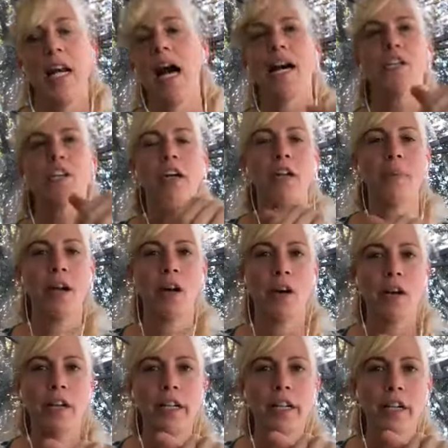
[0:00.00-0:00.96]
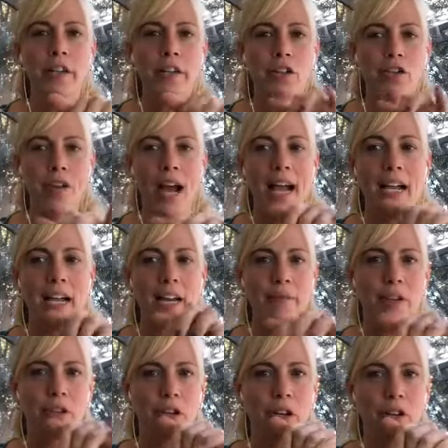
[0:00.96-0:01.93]
I talked about earlier the dragging
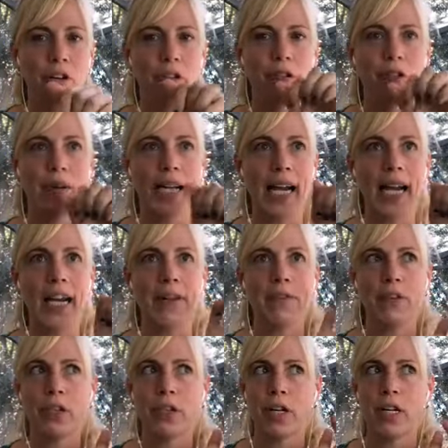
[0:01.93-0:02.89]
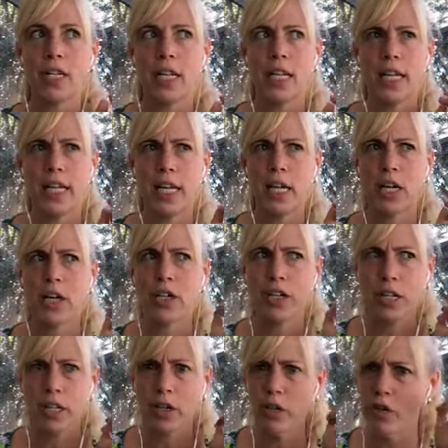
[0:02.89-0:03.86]
of the toes. So again, if you start to hear
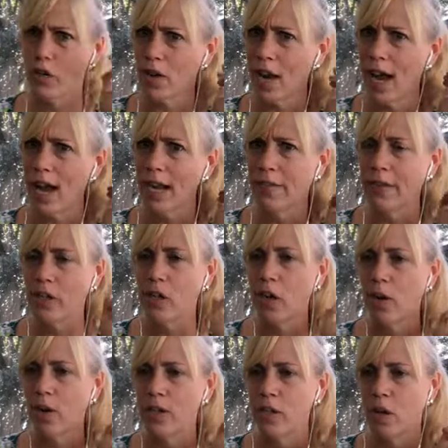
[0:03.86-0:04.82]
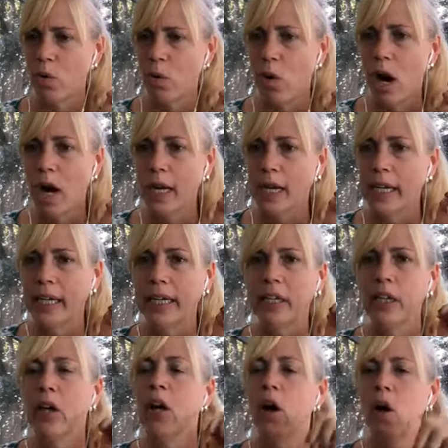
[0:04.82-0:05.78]
just a little drag of a toe as you're walking,